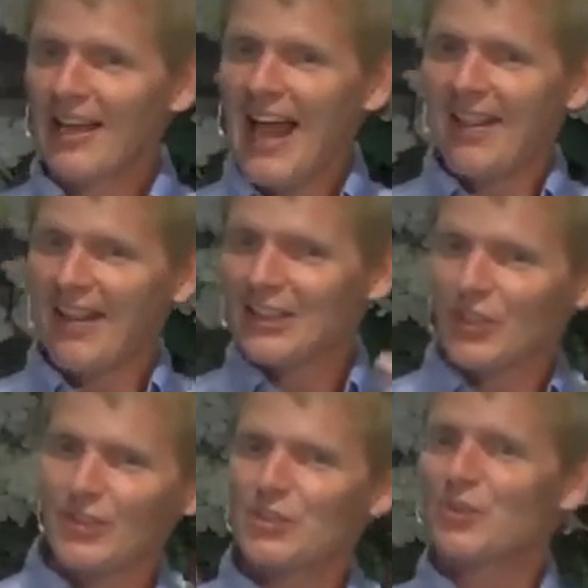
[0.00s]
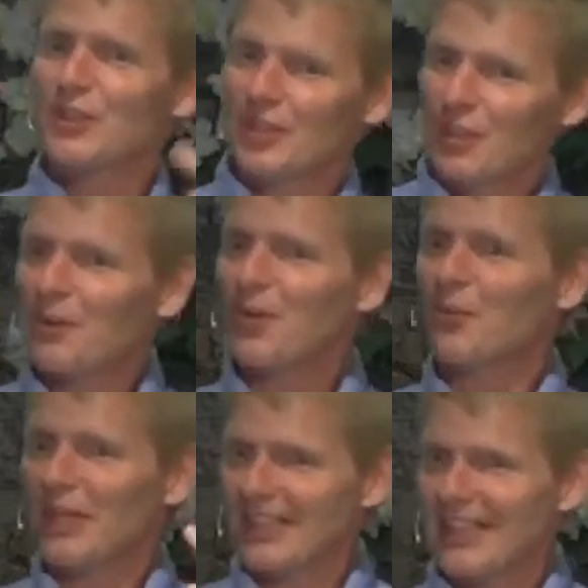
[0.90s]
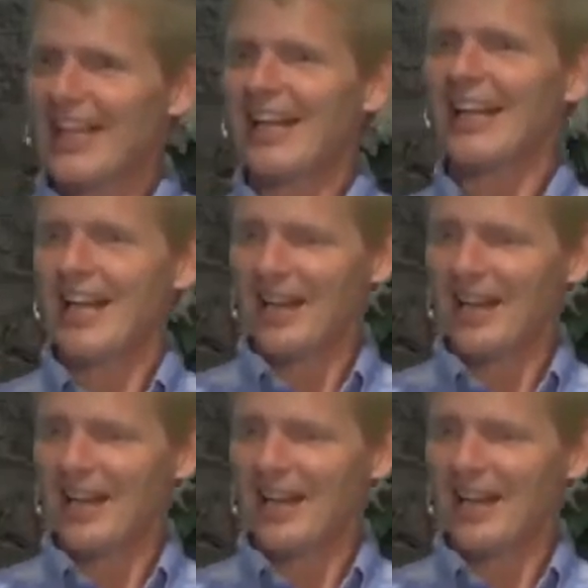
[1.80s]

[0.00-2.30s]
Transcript: And I started doing a little bit of reading, and I